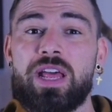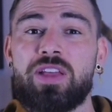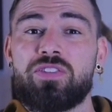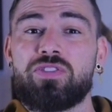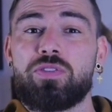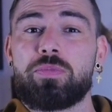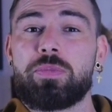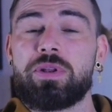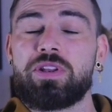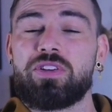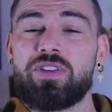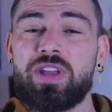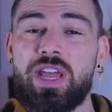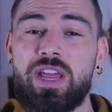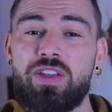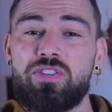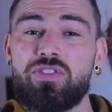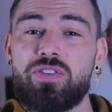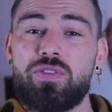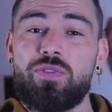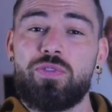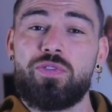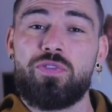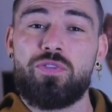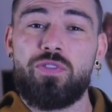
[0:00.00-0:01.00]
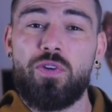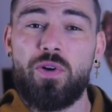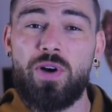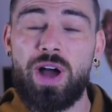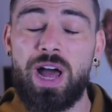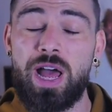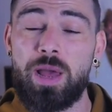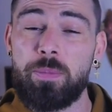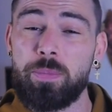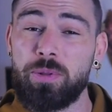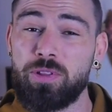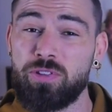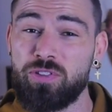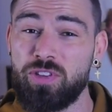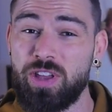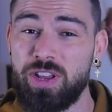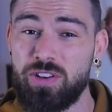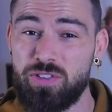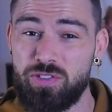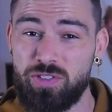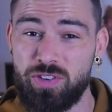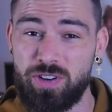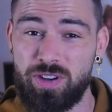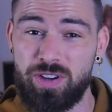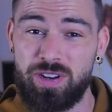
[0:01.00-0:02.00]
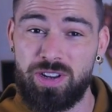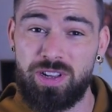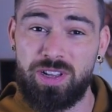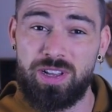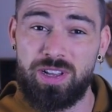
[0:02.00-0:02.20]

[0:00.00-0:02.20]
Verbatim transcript: as a medication for hypertension.